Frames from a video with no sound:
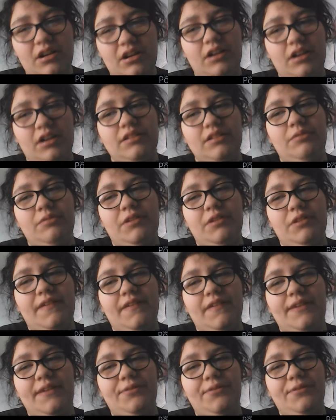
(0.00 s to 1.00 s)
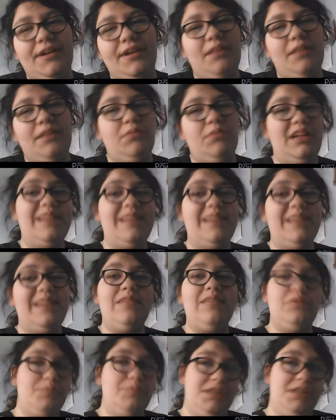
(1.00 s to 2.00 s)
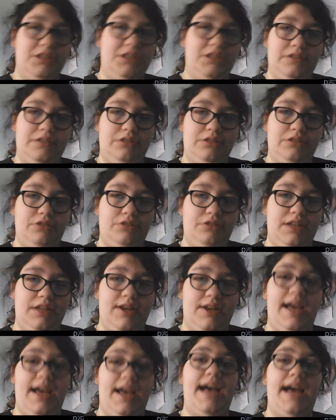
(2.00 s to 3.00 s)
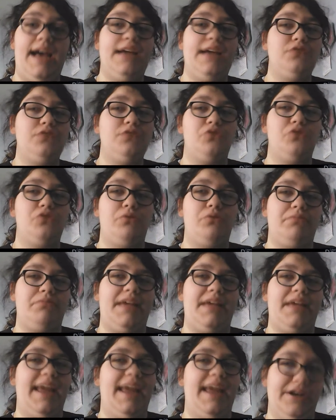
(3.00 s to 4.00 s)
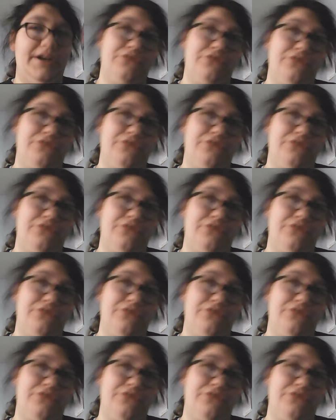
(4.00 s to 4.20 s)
on the one side of her head, but it's so minuscule that I don't care.